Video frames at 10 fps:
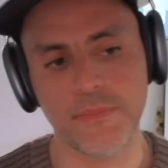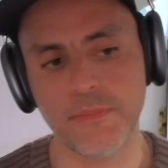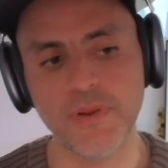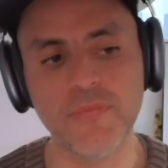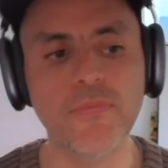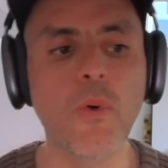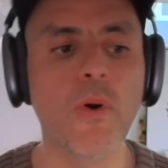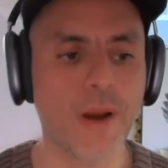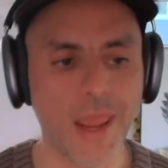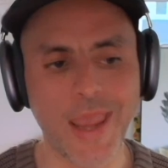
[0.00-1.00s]

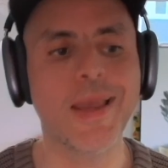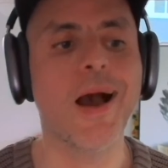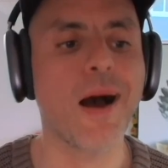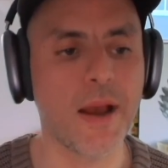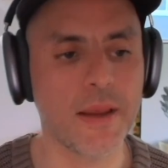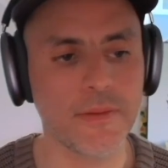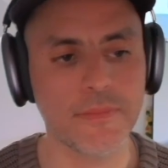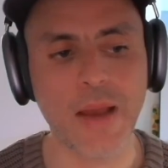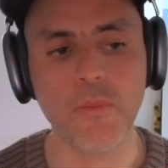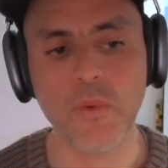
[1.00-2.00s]
Before AI,
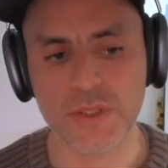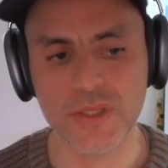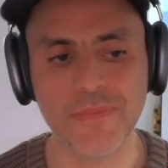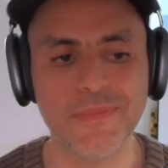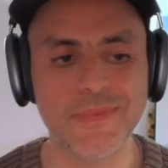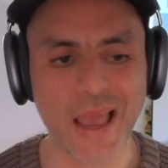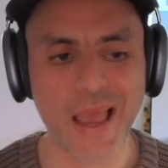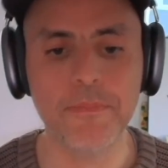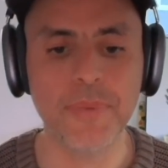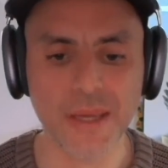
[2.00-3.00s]
that wasn't
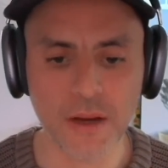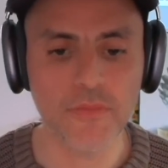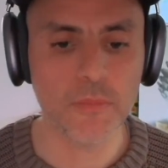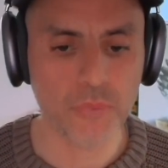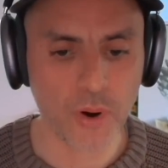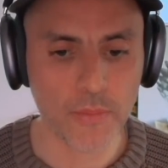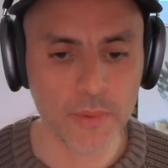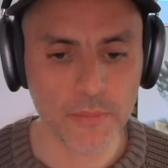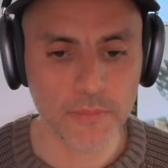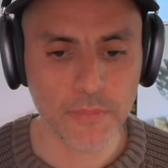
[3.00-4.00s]
that big of a
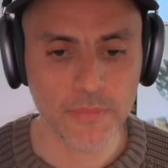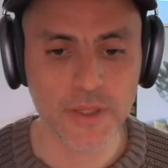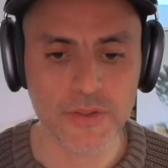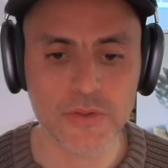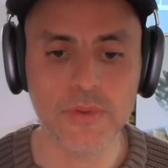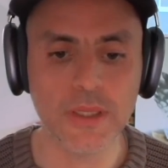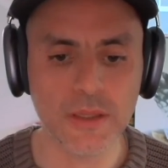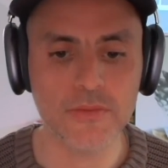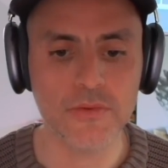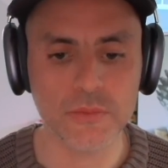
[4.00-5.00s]
problem because you
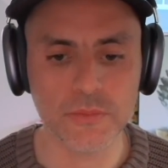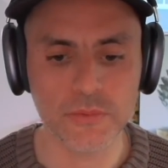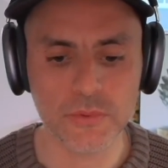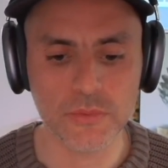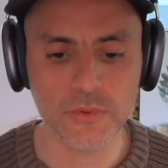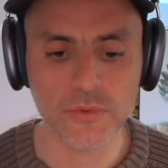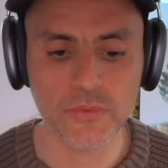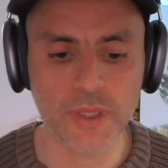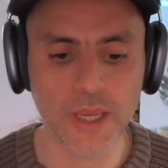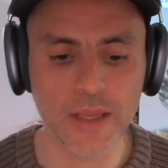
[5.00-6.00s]
needed to
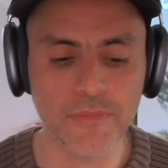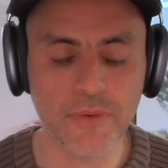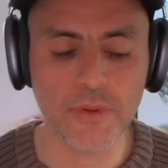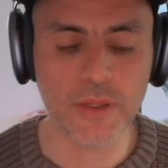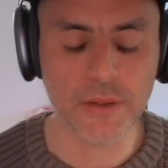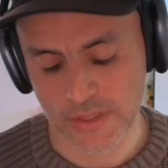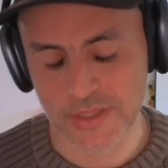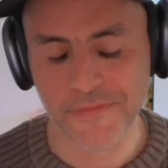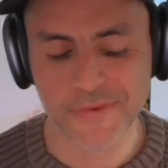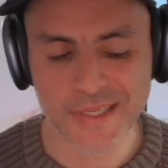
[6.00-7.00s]
create a very
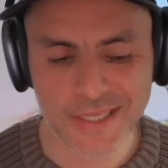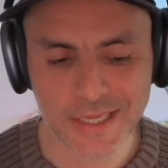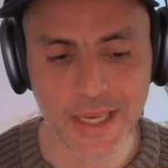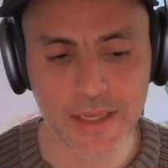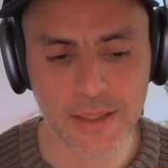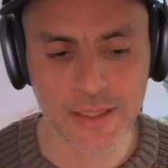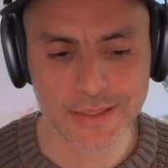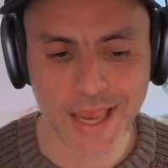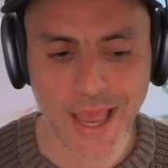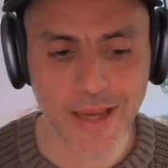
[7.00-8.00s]
sophisticated
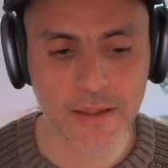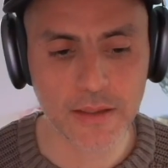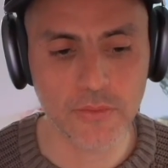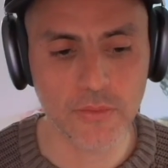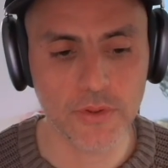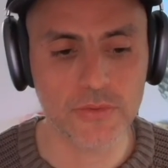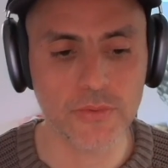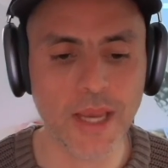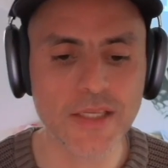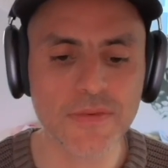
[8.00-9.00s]
attack in order to
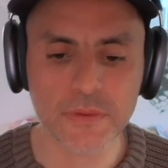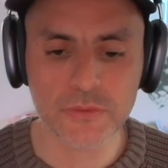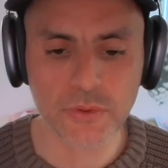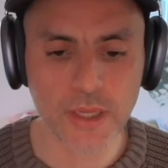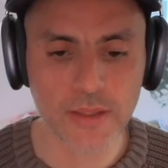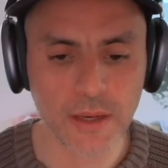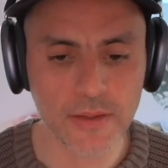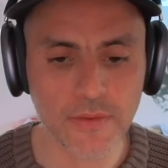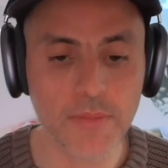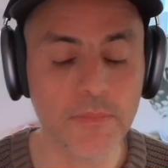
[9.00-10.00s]
exfiltrate
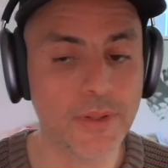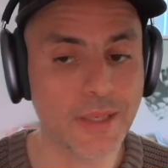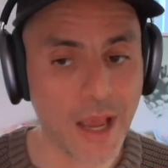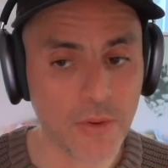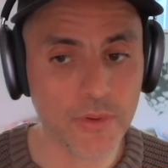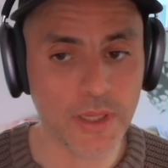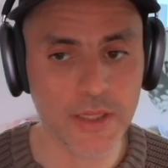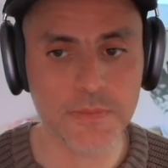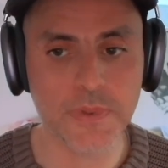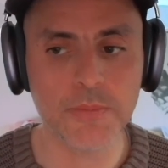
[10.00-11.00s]
anything. But
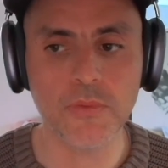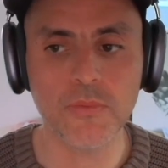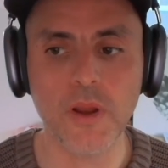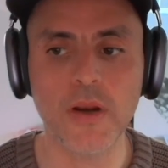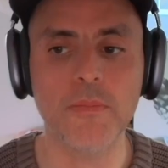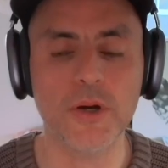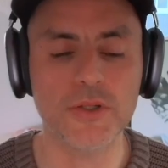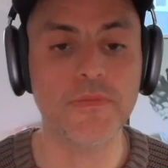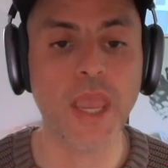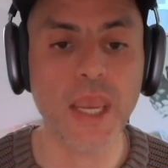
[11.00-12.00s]
nowadays, people run a bunch
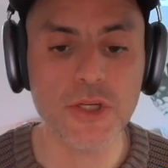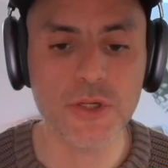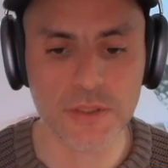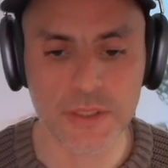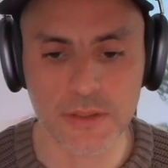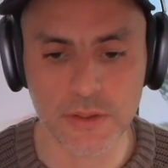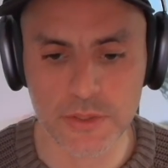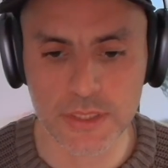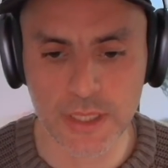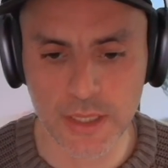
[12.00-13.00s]
of agents in their
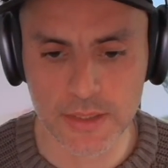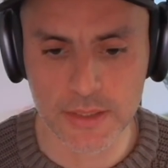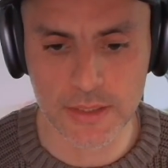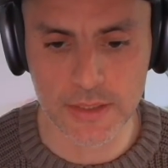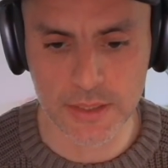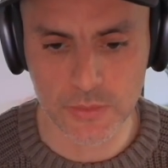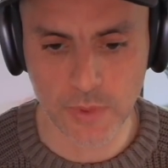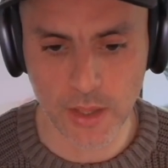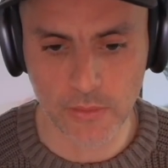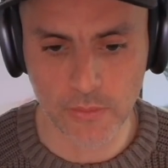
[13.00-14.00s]
CI/CDs as
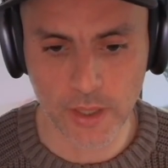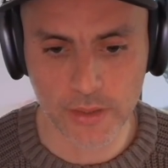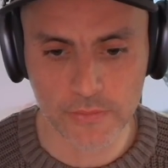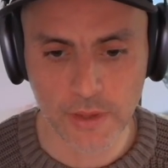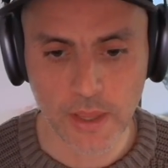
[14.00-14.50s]
well, right?